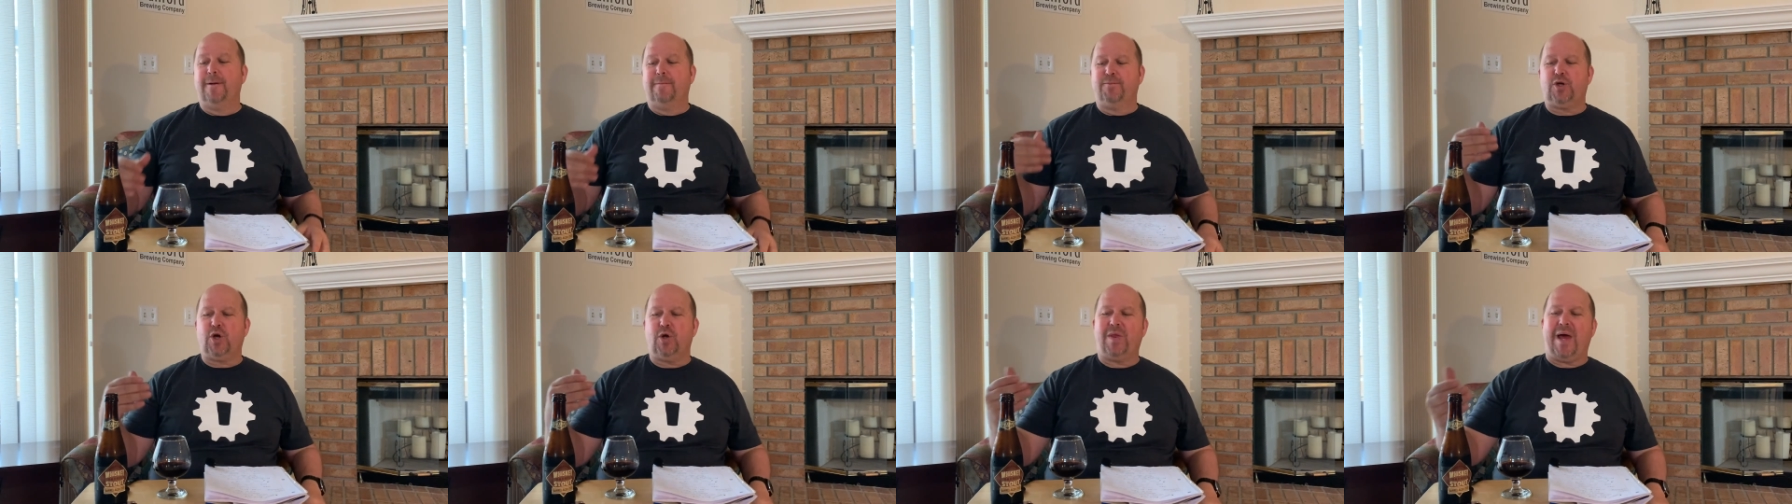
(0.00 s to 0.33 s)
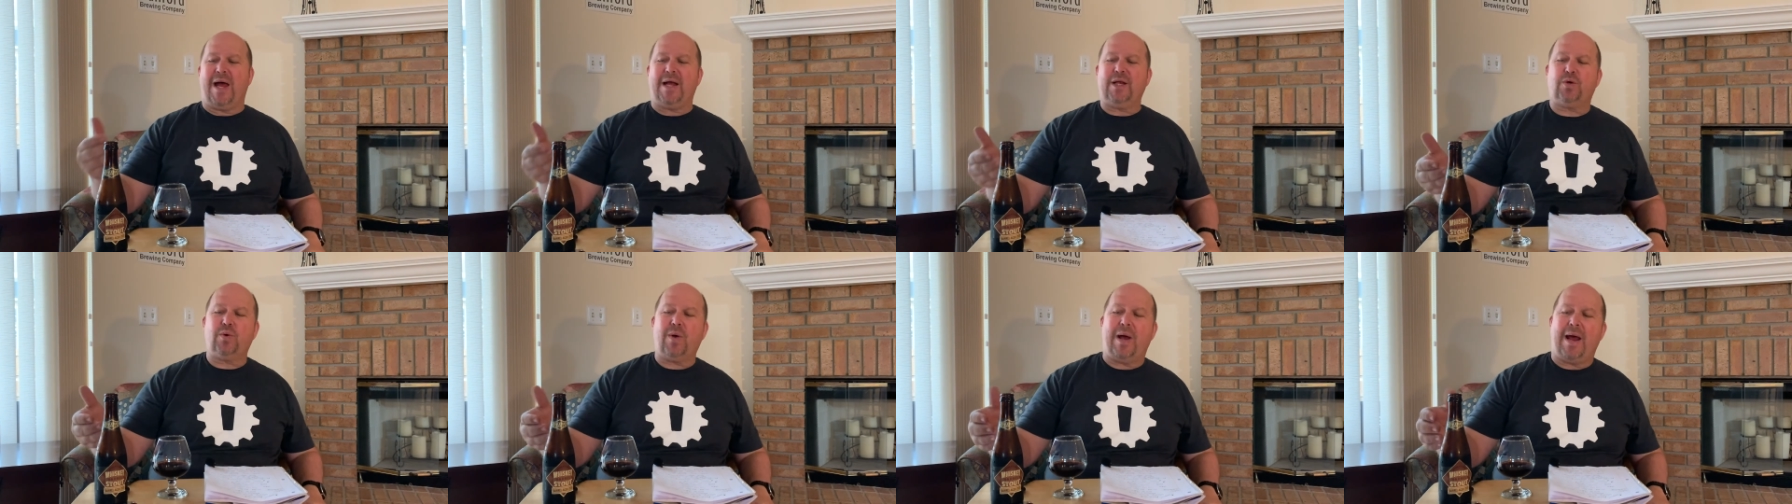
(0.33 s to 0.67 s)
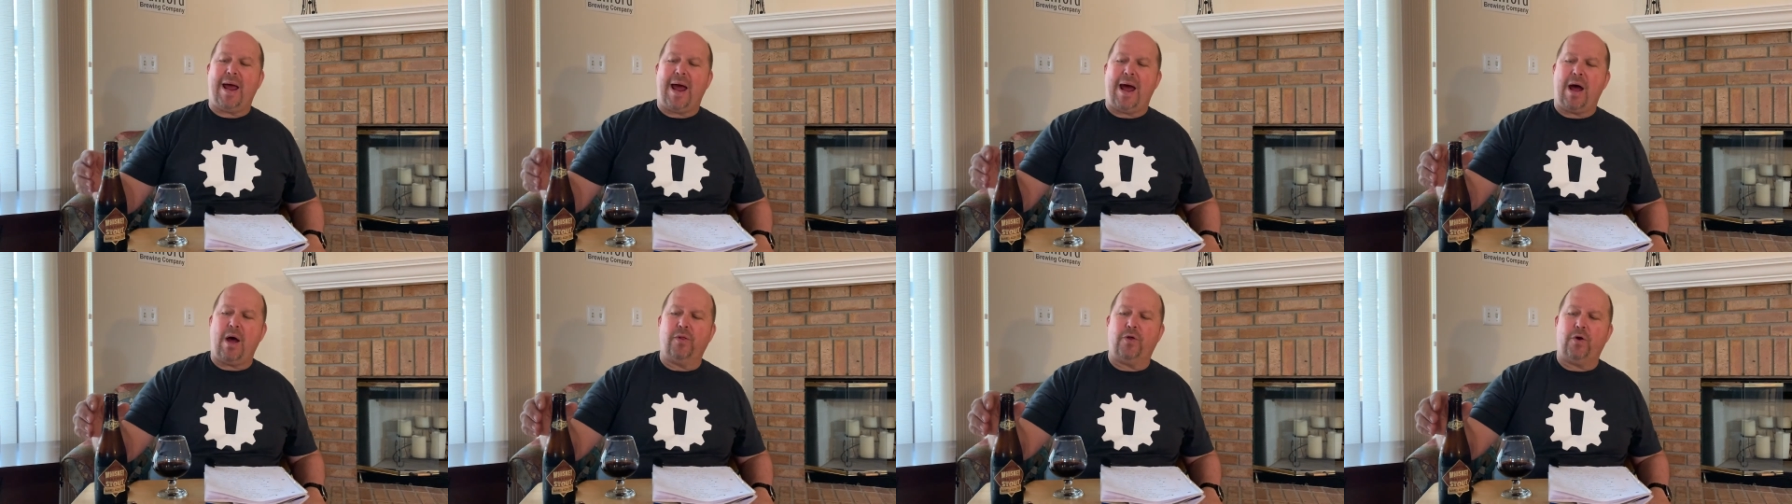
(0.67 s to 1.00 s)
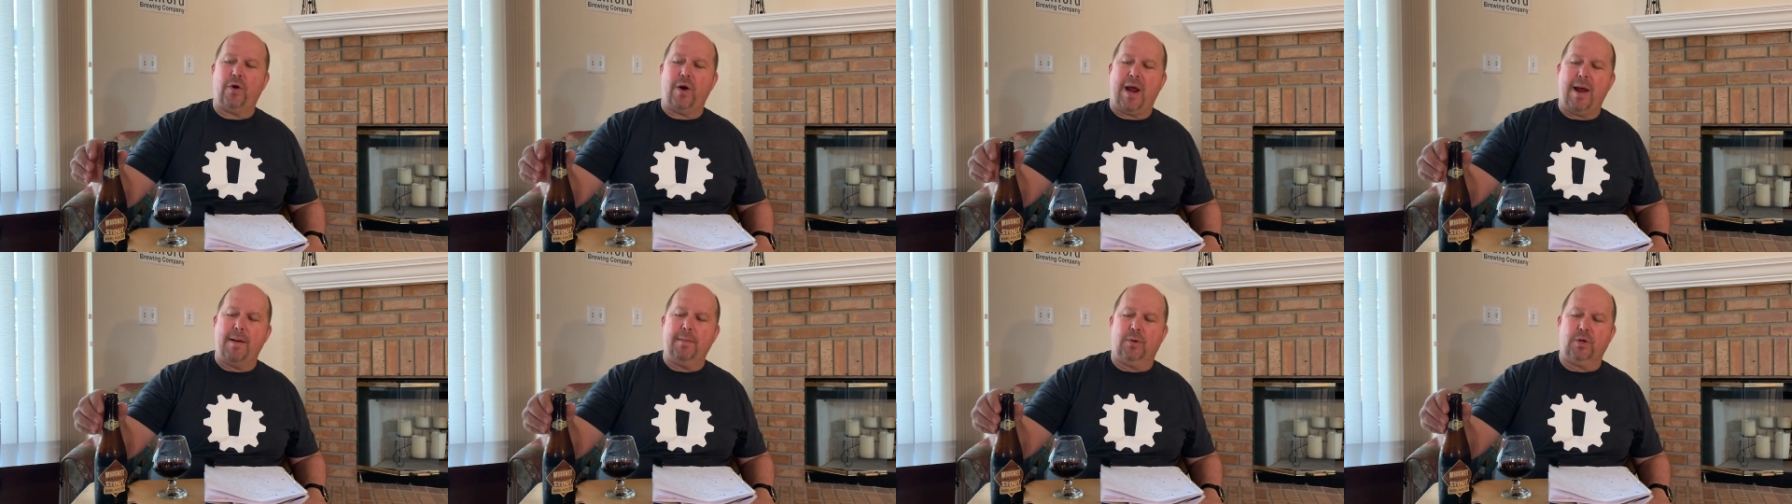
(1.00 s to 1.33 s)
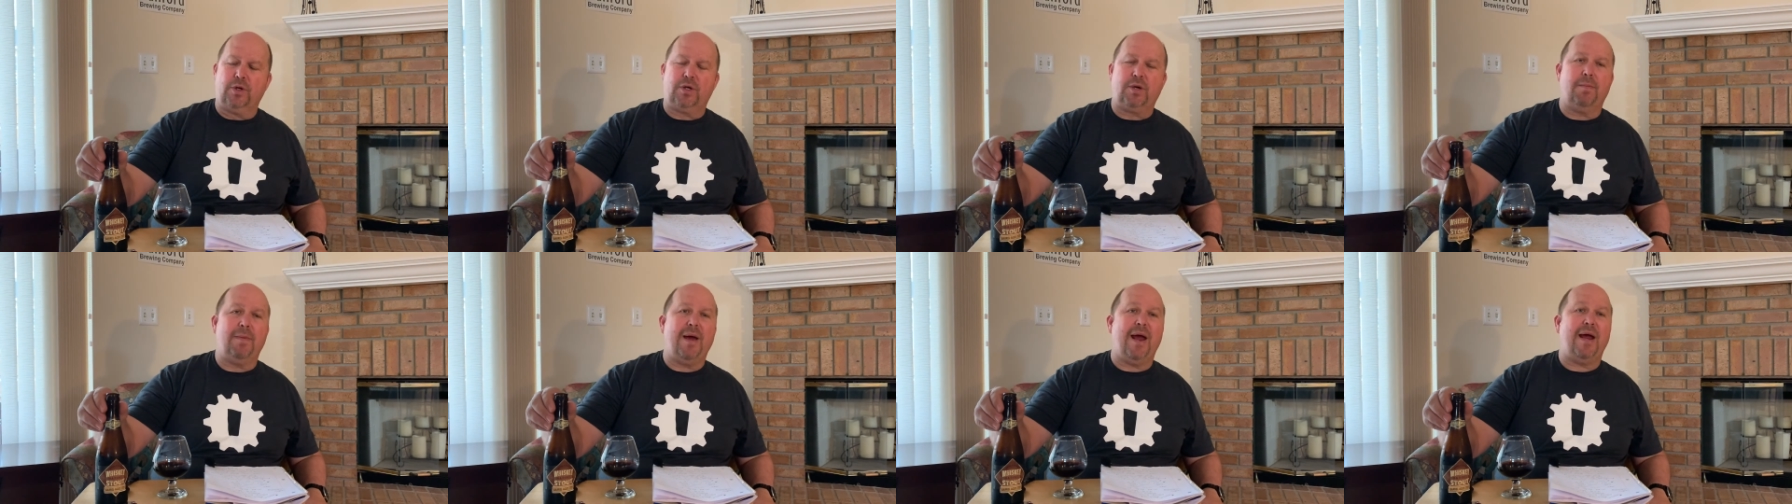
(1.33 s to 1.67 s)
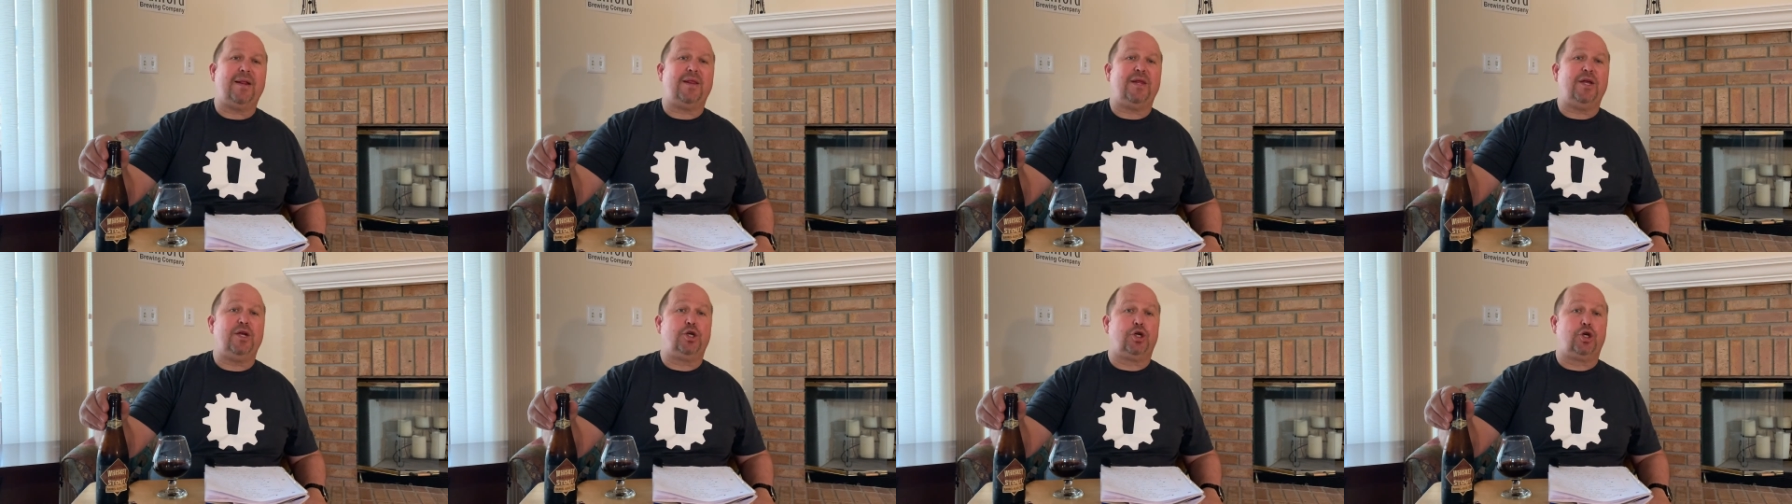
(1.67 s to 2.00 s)
So that's what, how they're able to
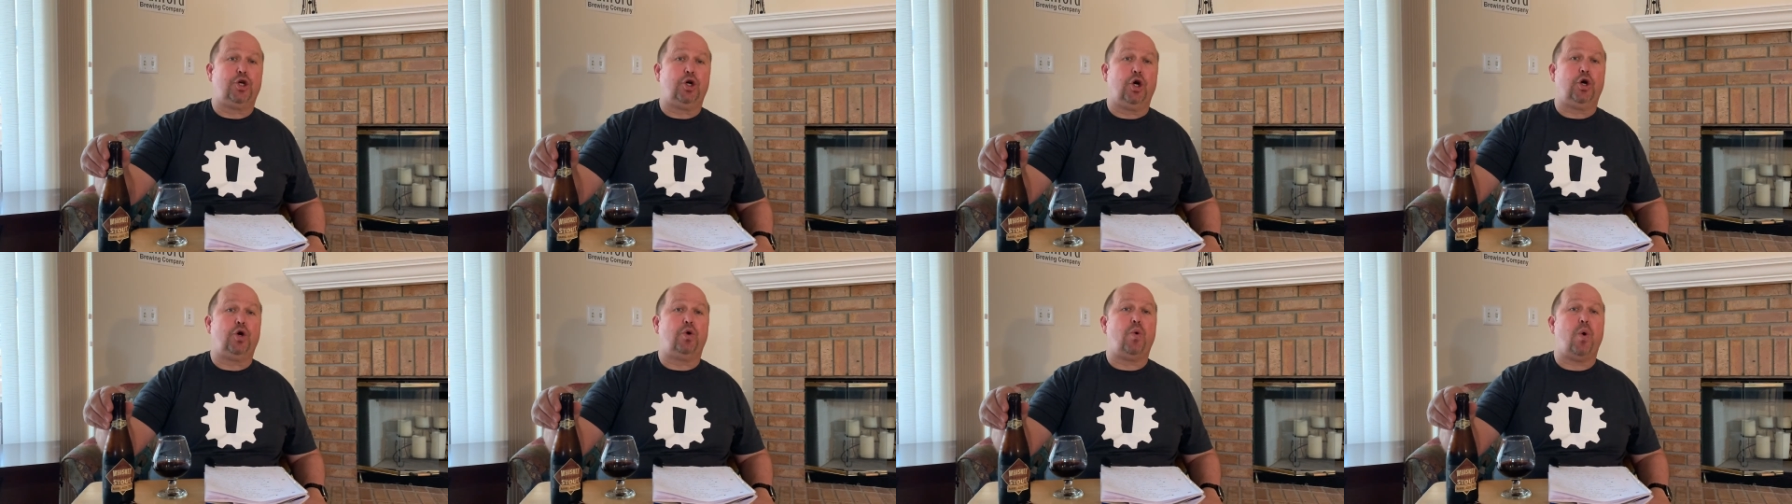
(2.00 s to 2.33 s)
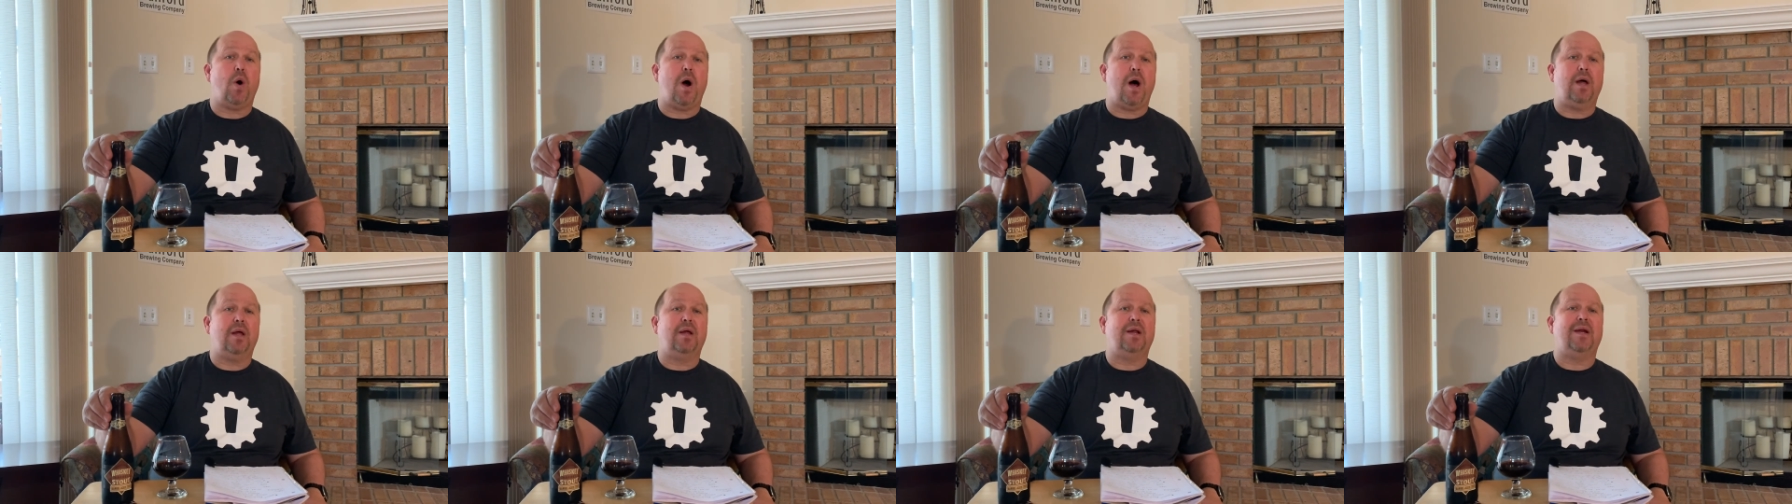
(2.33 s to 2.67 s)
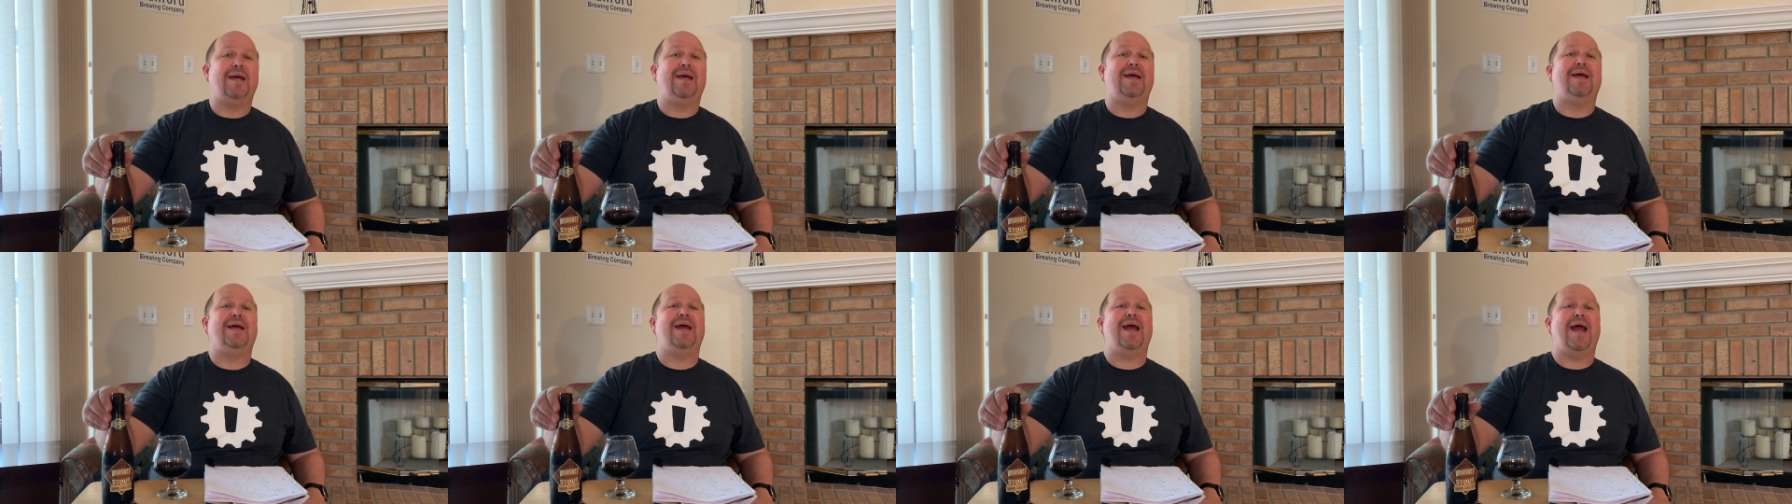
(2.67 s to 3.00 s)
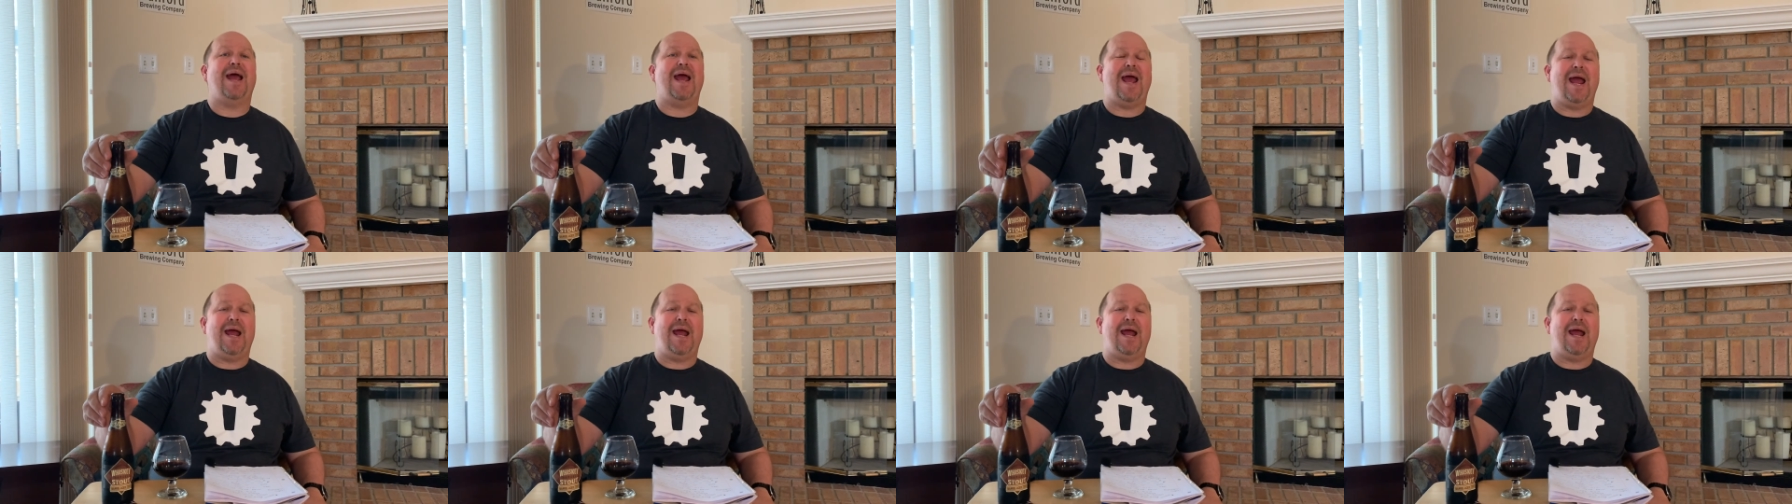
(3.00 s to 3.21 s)
make these good quality